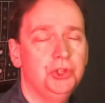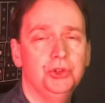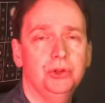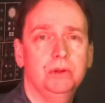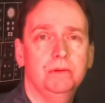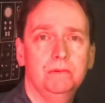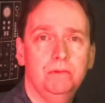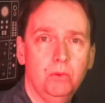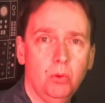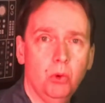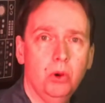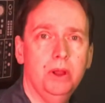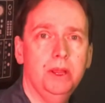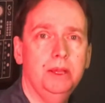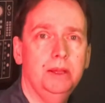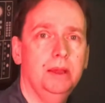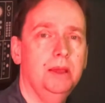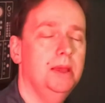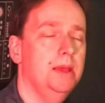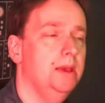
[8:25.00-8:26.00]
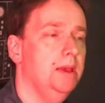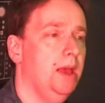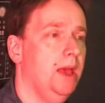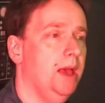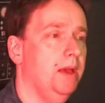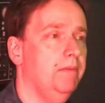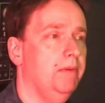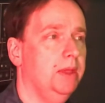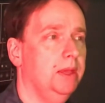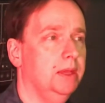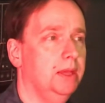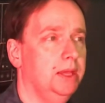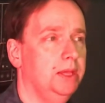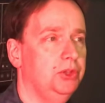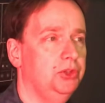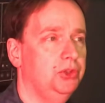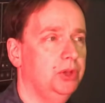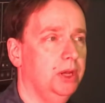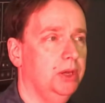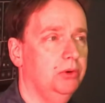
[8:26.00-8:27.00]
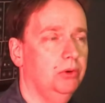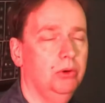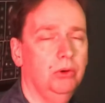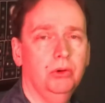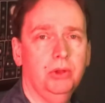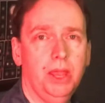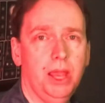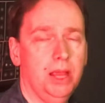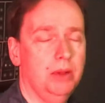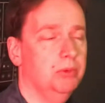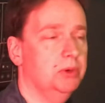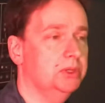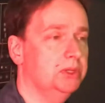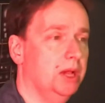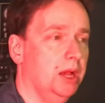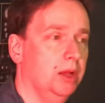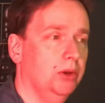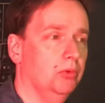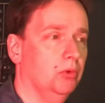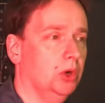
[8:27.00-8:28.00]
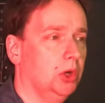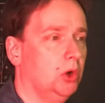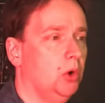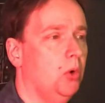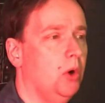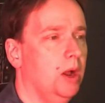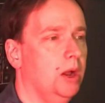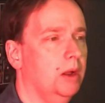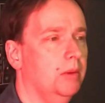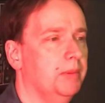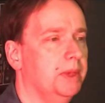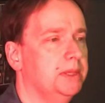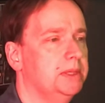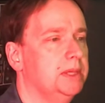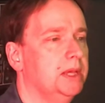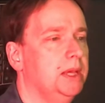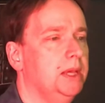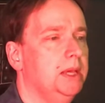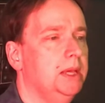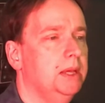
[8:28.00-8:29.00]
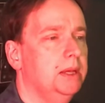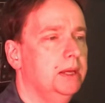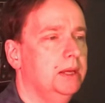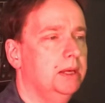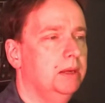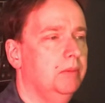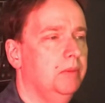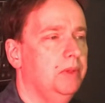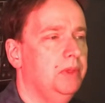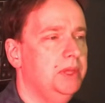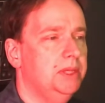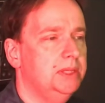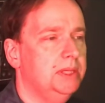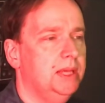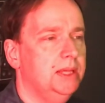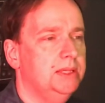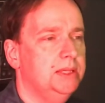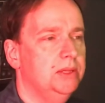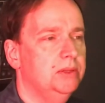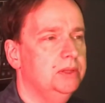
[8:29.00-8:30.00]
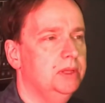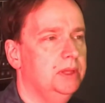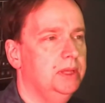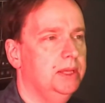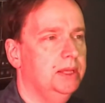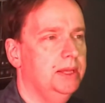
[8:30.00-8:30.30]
should avoid having a general cameras on requirement. Um, this gets into the